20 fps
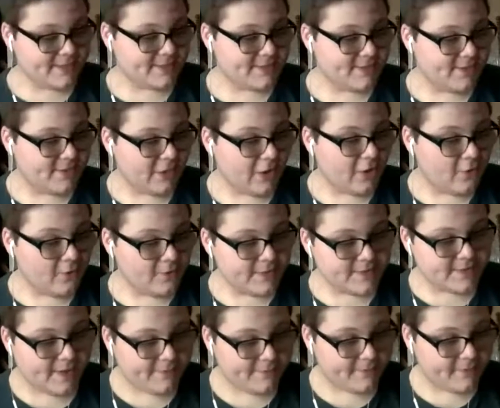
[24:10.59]
You know, gold is
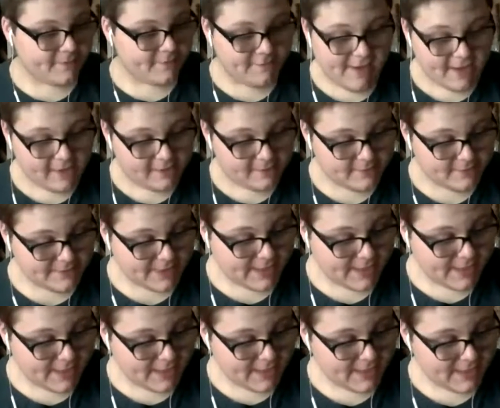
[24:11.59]
often found
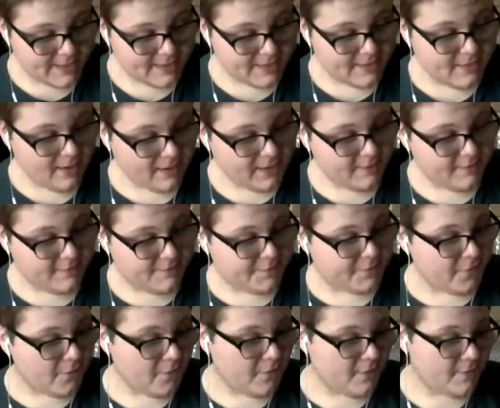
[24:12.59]
in nugget
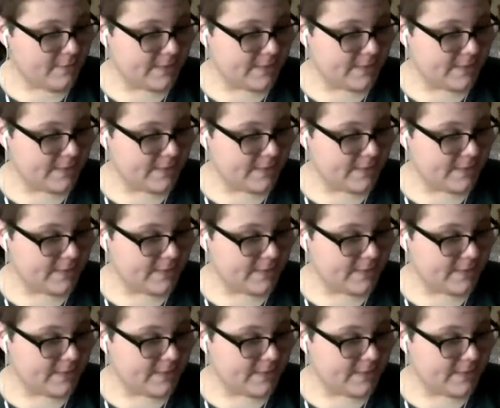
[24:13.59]
form.